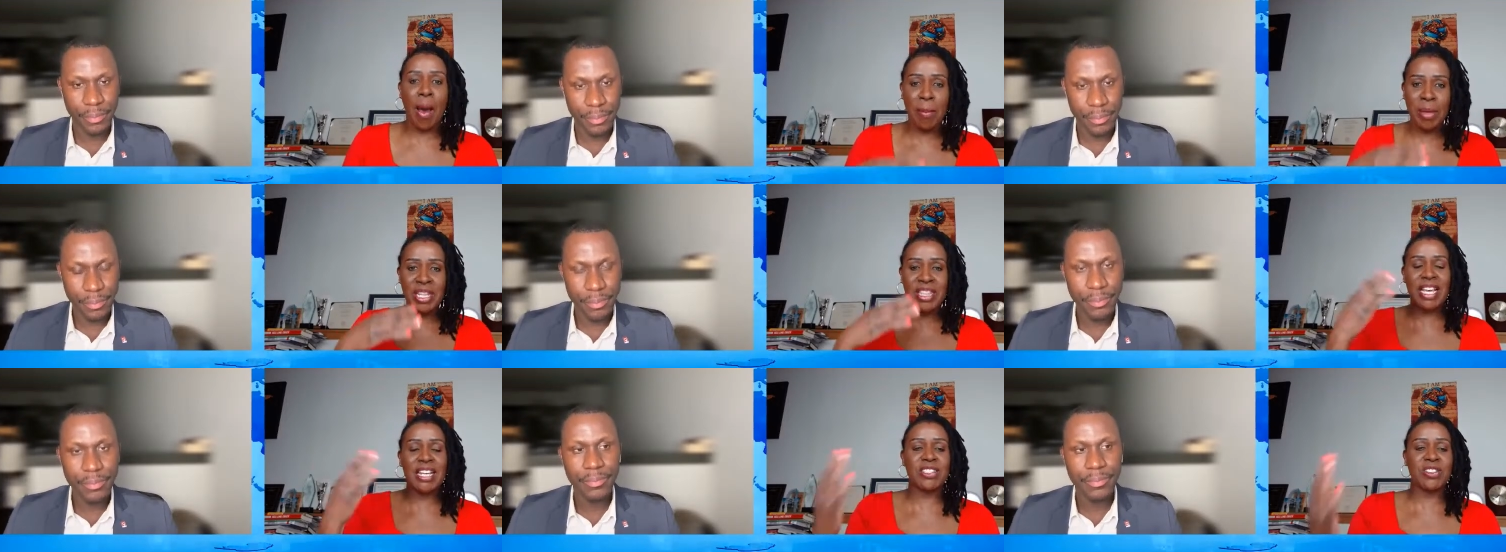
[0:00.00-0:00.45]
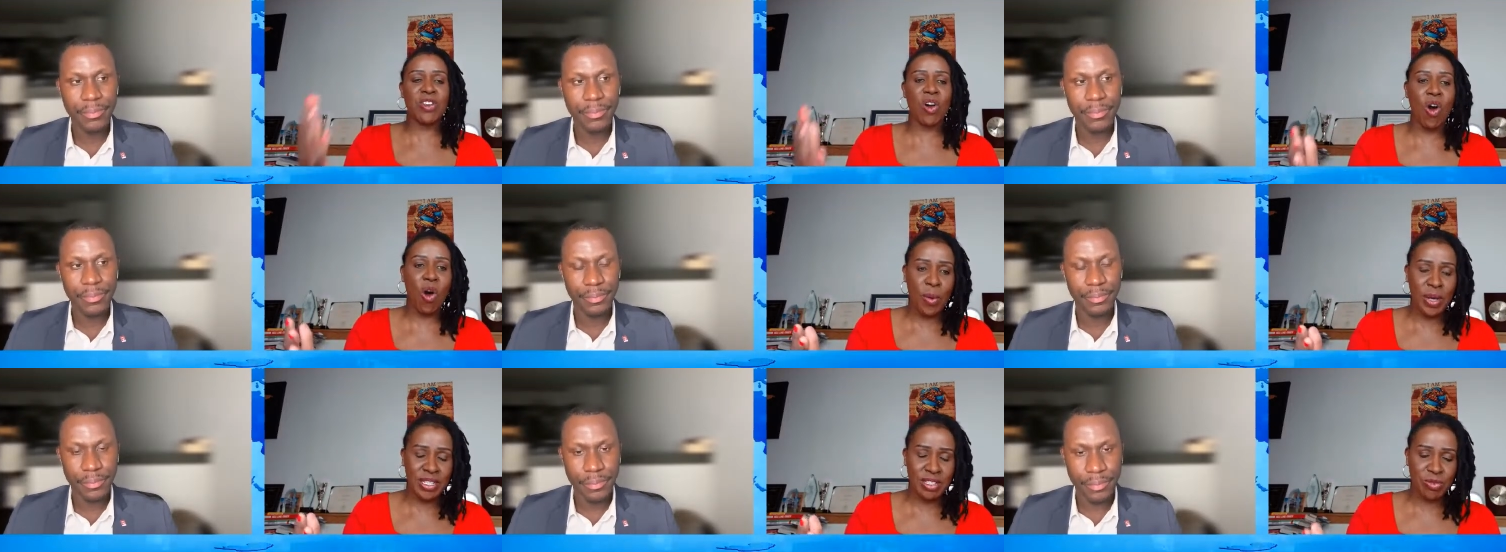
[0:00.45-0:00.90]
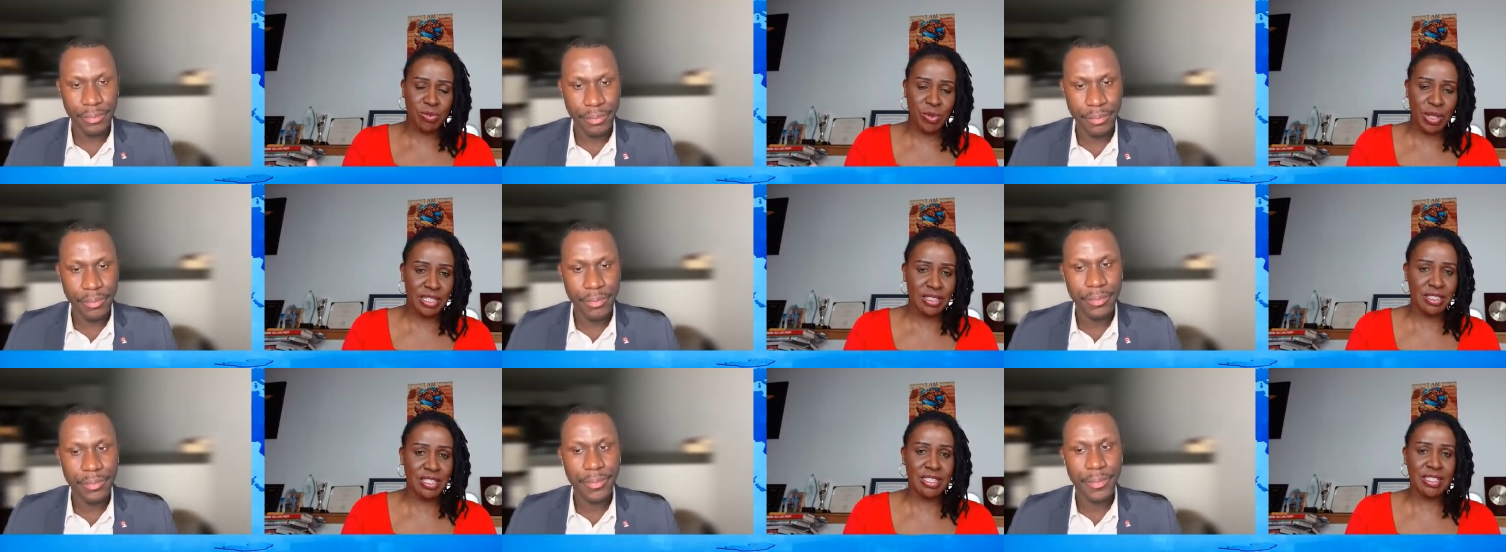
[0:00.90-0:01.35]
Speaker 1: I mean, there's always
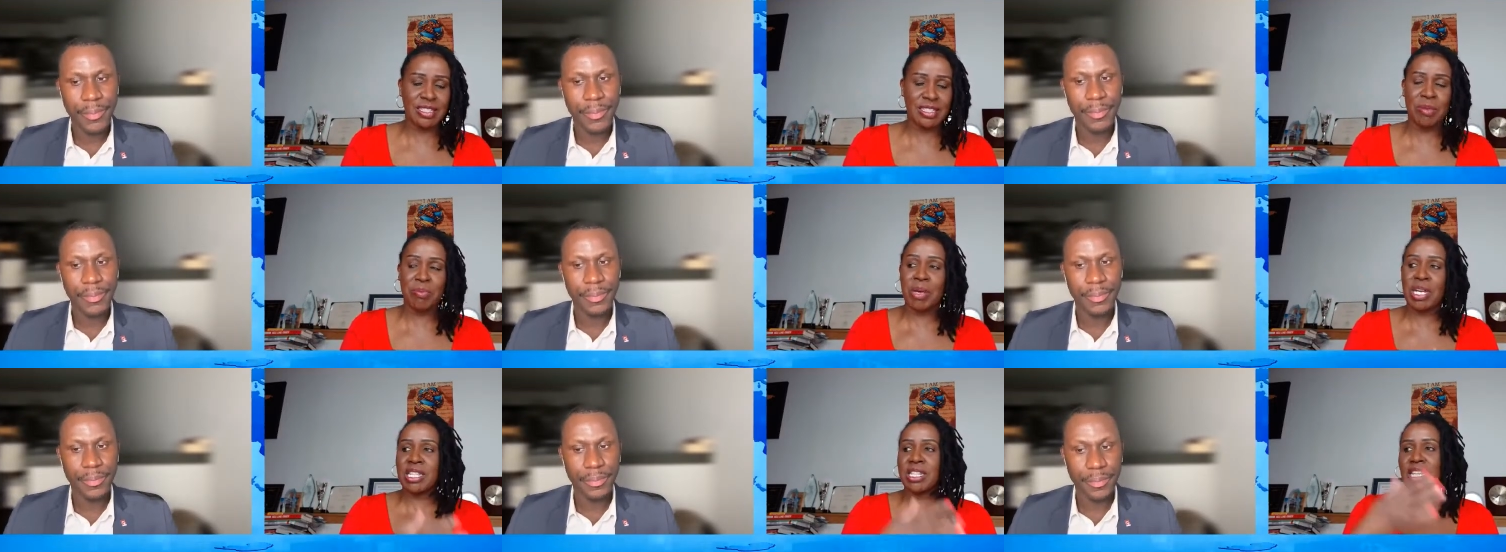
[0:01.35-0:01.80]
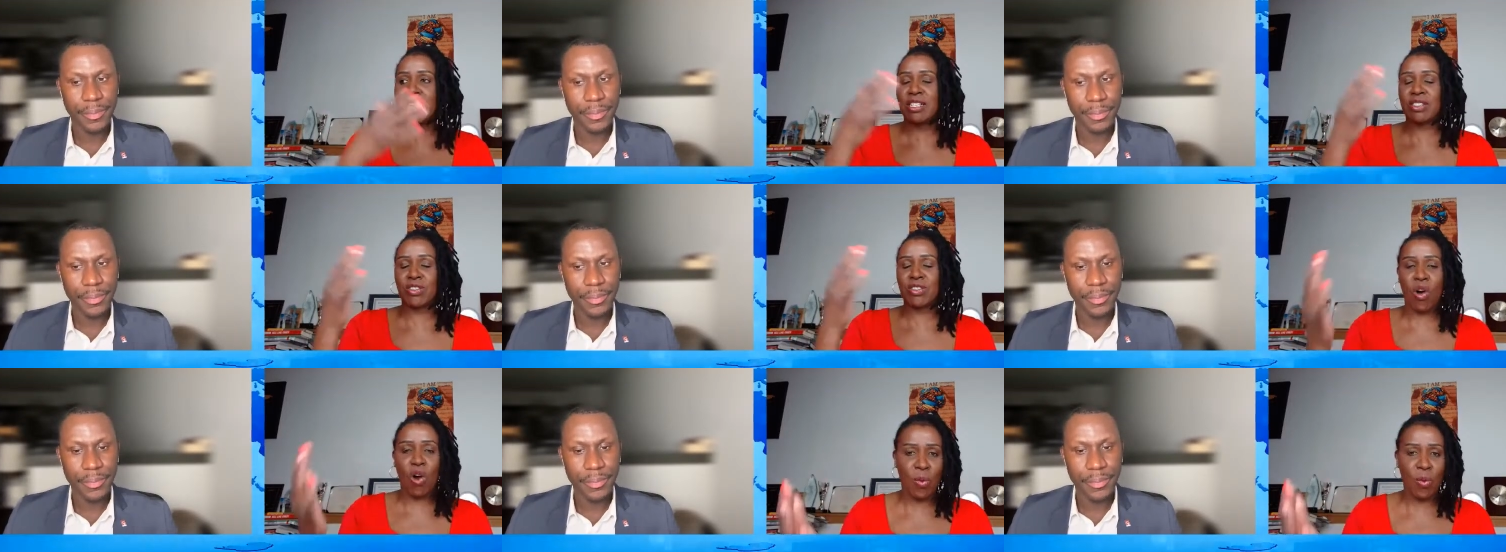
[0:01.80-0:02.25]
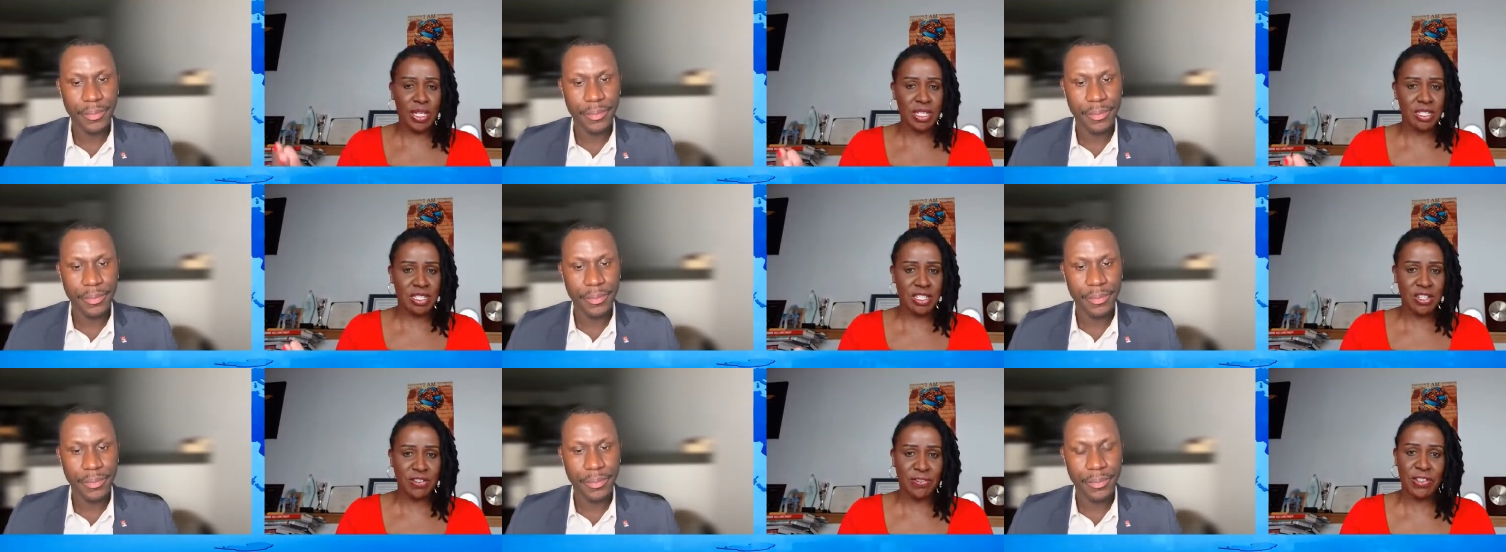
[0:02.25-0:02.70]
racism and there's
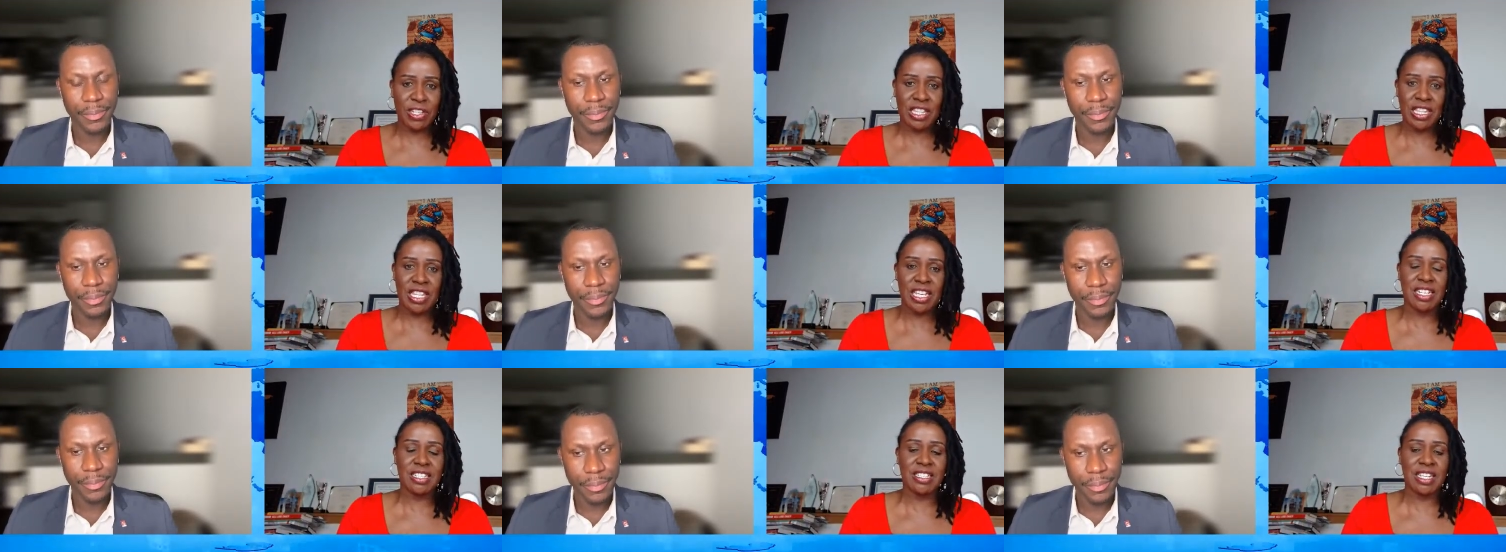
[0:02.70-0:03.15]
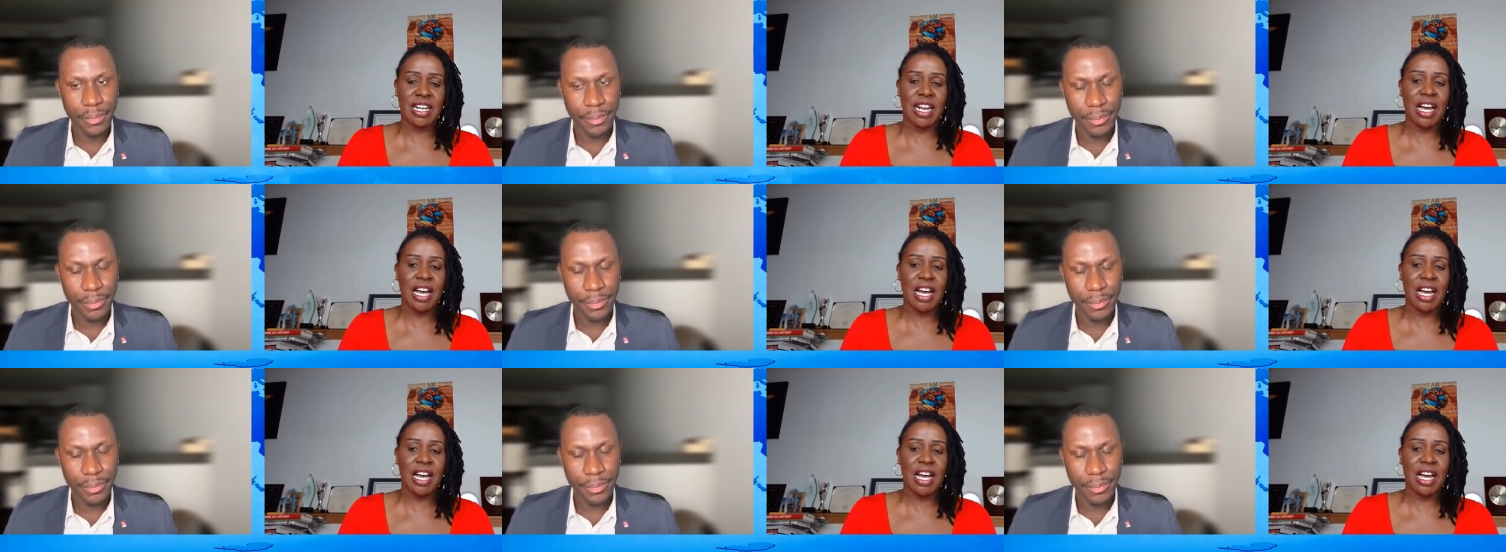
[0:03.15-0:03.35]
always different things that